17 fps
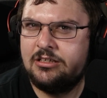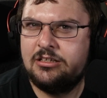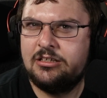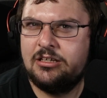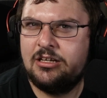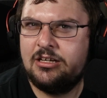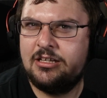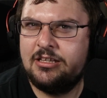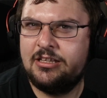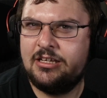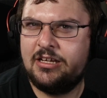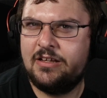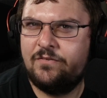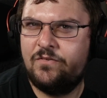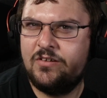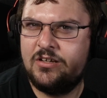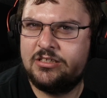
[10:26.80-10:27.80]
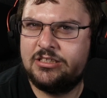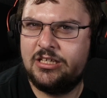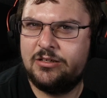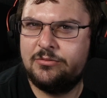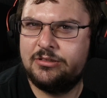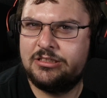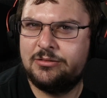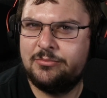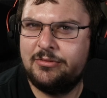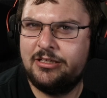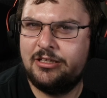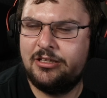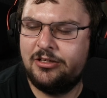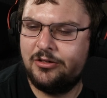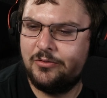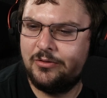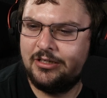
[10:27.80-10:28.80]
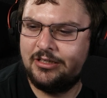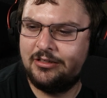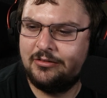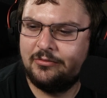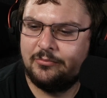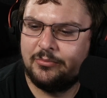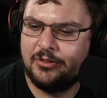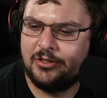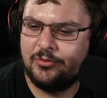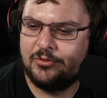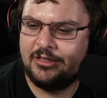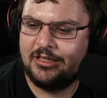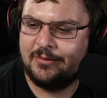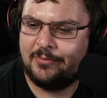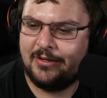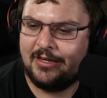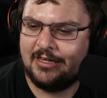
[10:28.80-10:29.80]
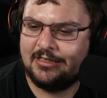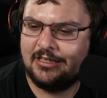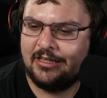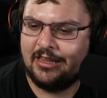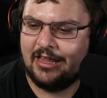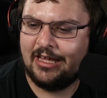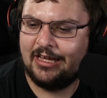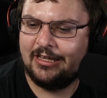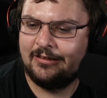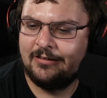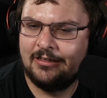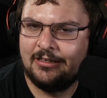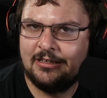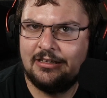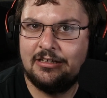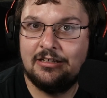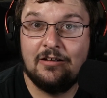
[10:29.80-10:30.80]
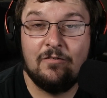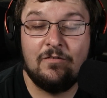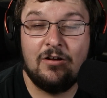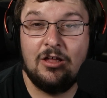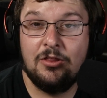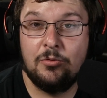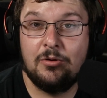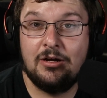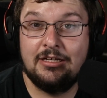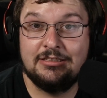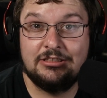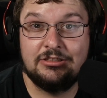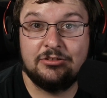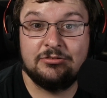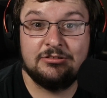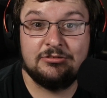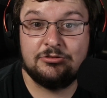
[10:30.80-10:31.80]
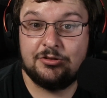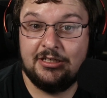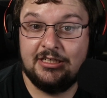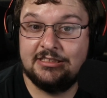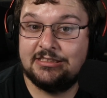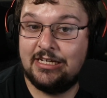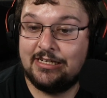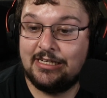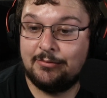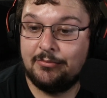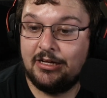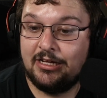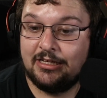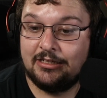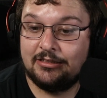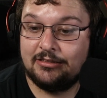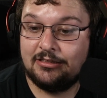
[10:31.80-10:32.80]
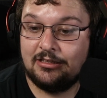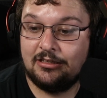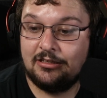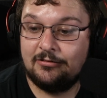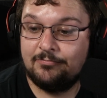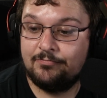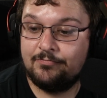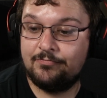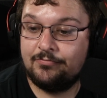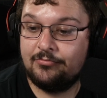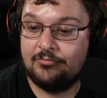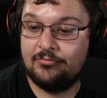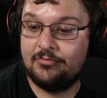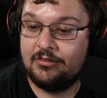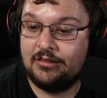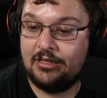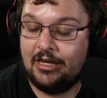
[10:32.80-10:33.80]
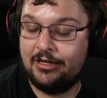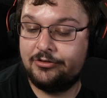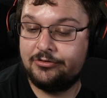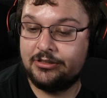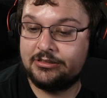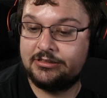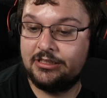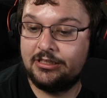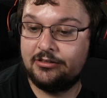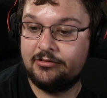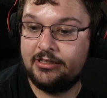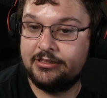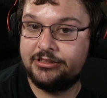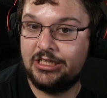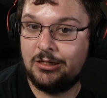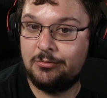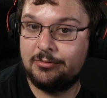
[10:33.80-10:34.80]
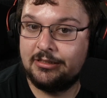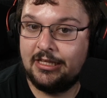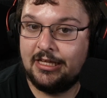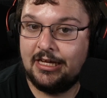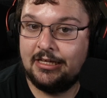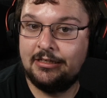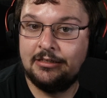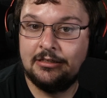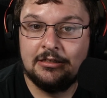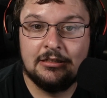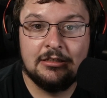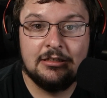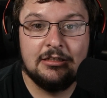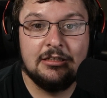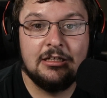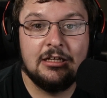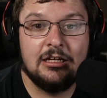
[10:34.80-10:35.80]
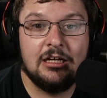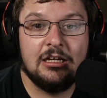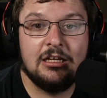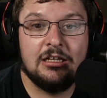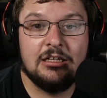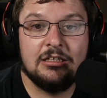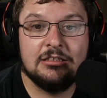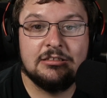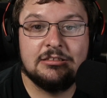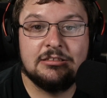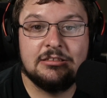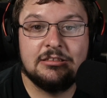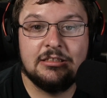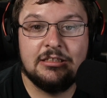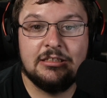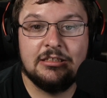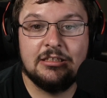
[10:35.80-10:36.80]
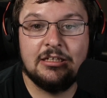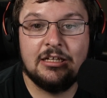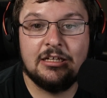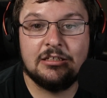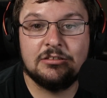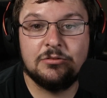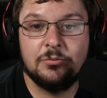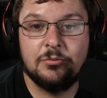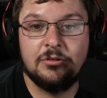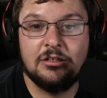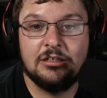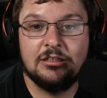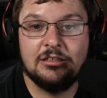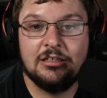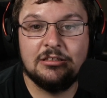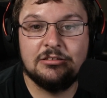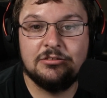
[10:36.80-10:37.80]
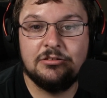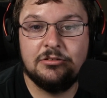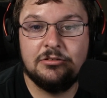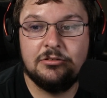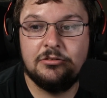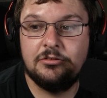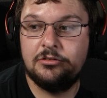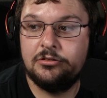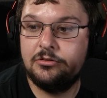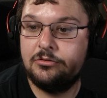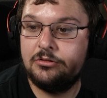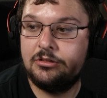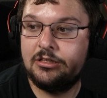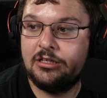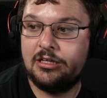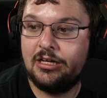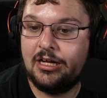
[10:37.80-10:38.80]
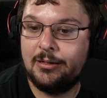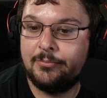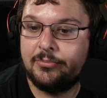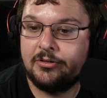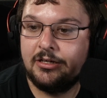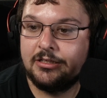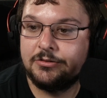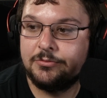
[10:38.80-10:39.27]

I think I can fix that with some EQing, but we'll get back to that. Otherwise, it's a great sounding mic. Atrix did a great job on that. Let's see, the next one. Let's do the HYPERX one.